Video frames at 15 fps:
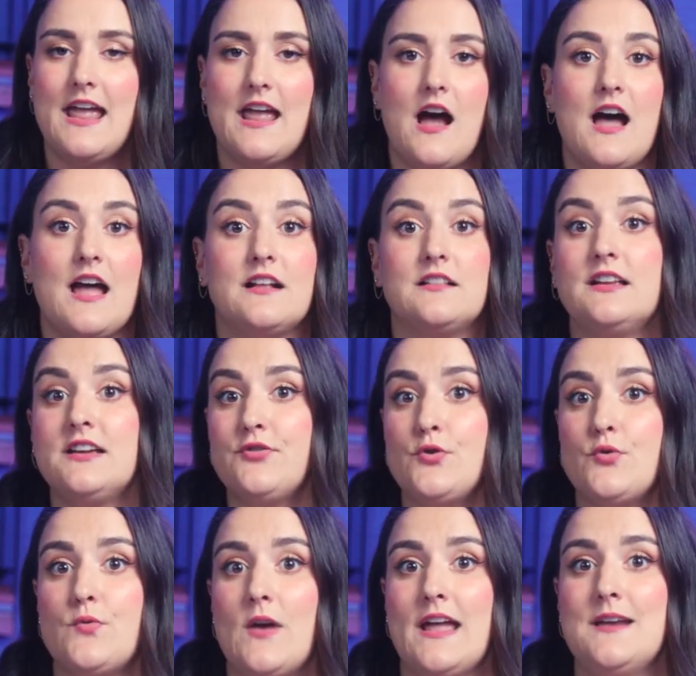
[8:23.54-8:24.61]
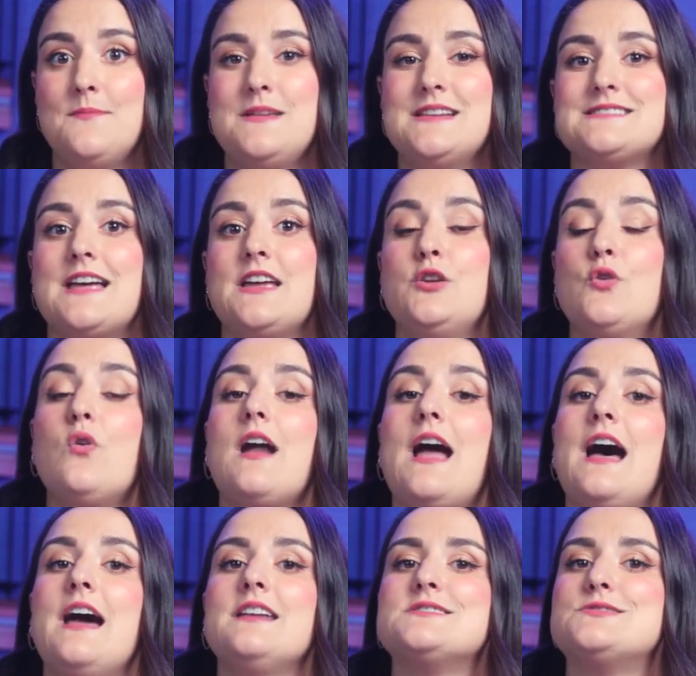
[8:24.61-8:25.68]
A high click through rate means that your
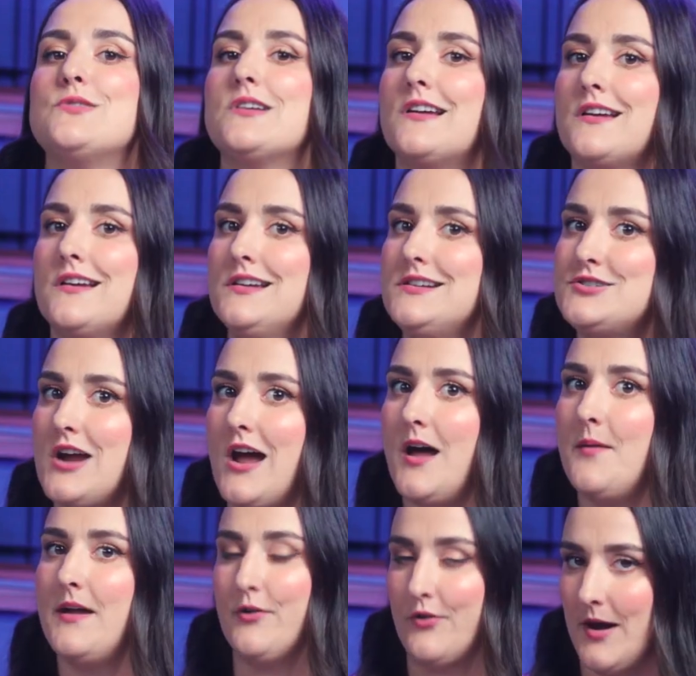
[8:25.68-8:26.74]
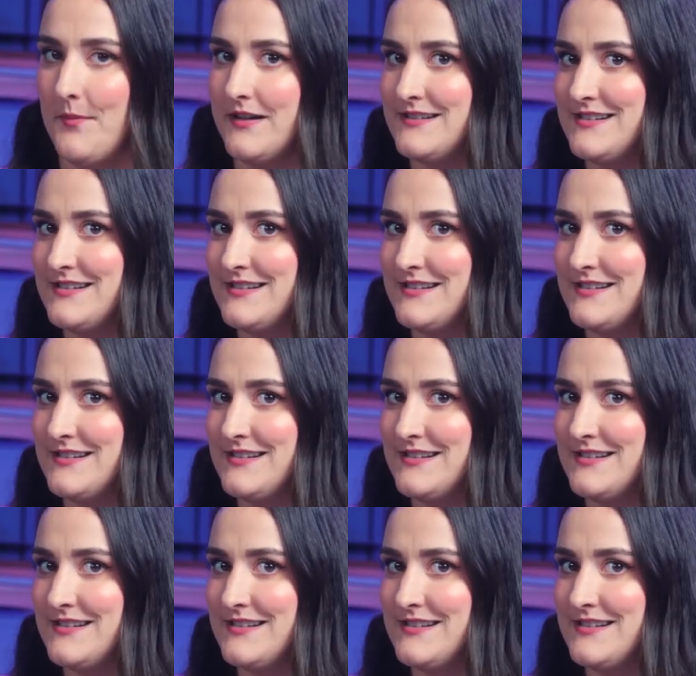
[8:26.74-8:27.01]
ad is doing a good job at grabbing